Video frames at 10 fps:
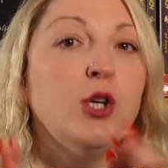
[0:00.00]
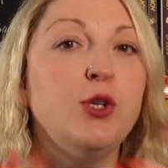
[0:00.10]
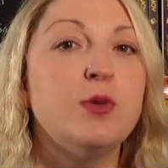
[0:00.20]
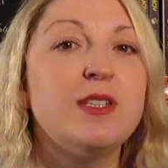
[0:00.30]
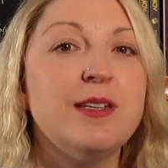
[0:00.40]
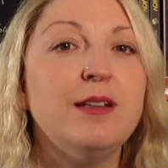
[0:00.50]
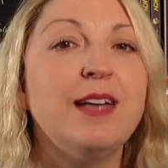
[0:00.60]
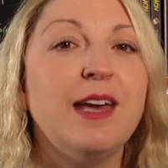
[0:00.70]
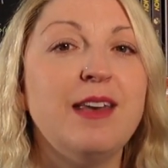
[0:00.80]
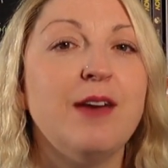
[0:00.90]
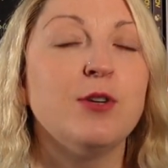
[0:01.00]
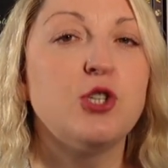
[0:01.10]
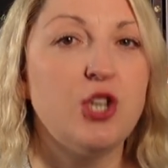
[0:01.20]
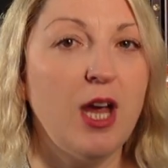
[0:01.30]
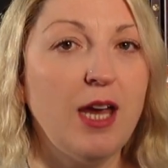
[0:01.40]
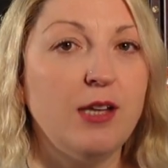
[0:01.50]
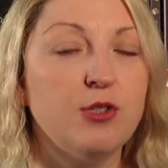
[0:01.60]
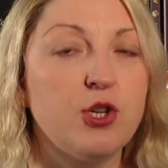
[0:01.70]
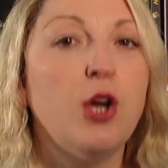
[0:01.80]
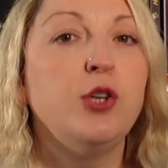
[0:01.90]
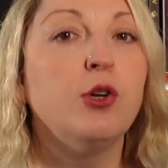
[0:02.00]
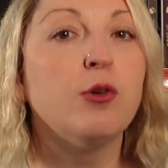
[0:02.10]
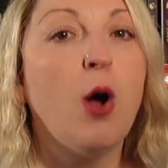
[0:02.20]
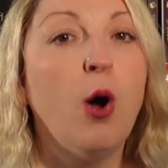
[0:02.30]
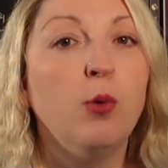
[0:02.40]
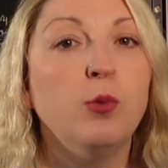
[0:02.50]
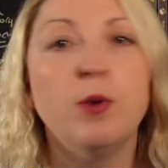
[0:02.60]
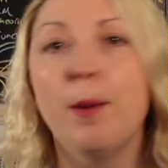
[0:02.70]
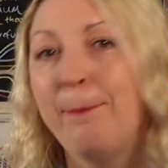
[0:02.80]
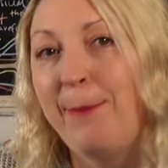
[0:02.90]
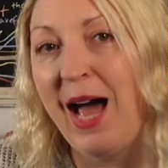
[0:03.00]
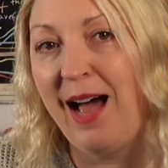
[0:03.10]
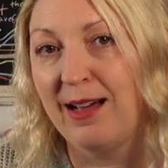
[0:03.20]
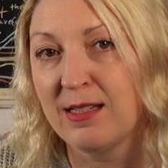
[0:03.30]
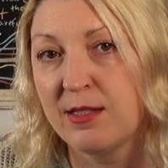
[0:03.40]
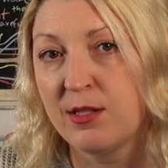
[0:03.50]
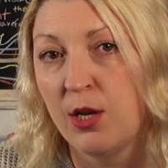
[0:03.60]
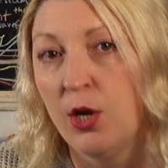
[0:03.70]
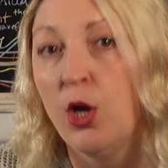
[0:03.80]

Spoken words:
you still can never change your own past.